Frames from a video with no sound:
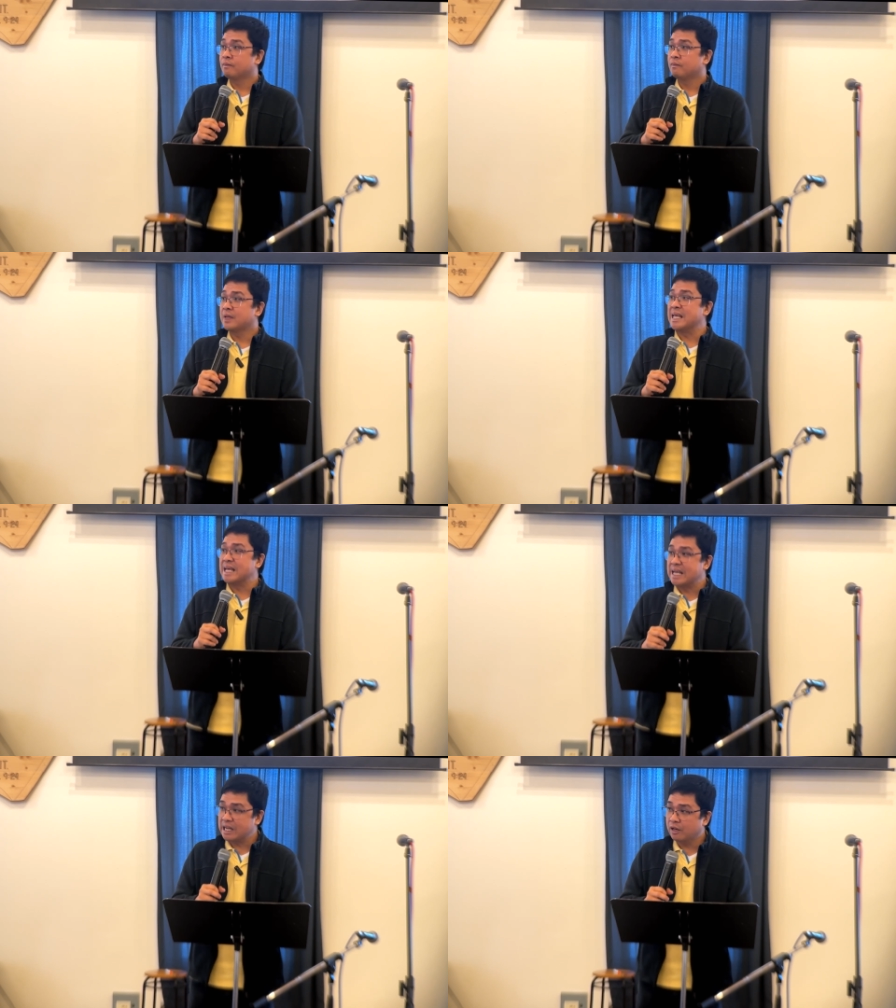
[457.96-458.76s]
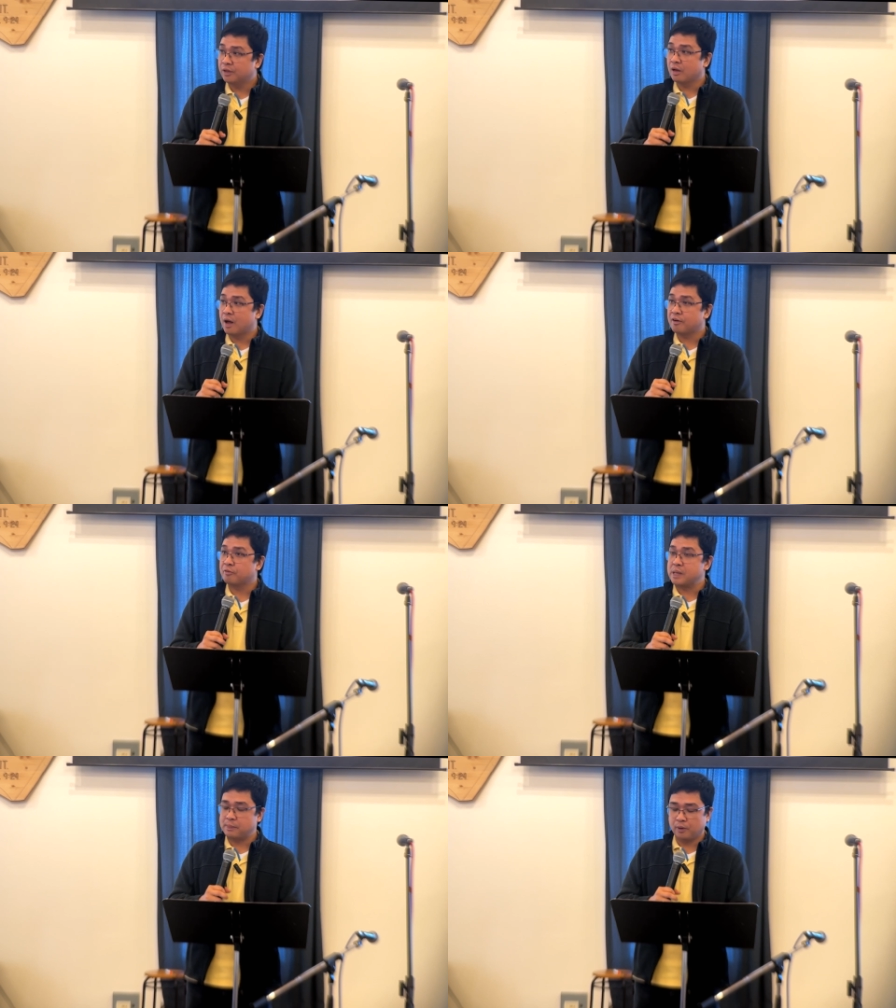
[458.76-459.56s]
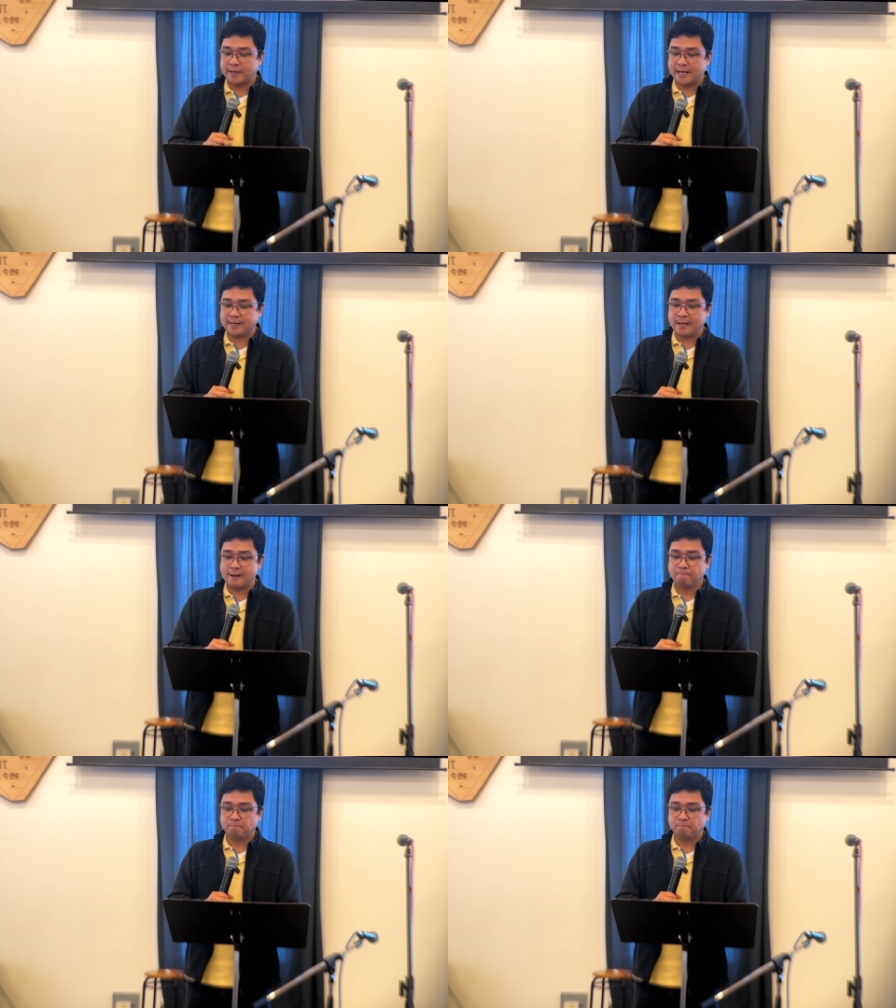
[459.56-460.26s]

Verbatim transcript: He healed a lot of people that day.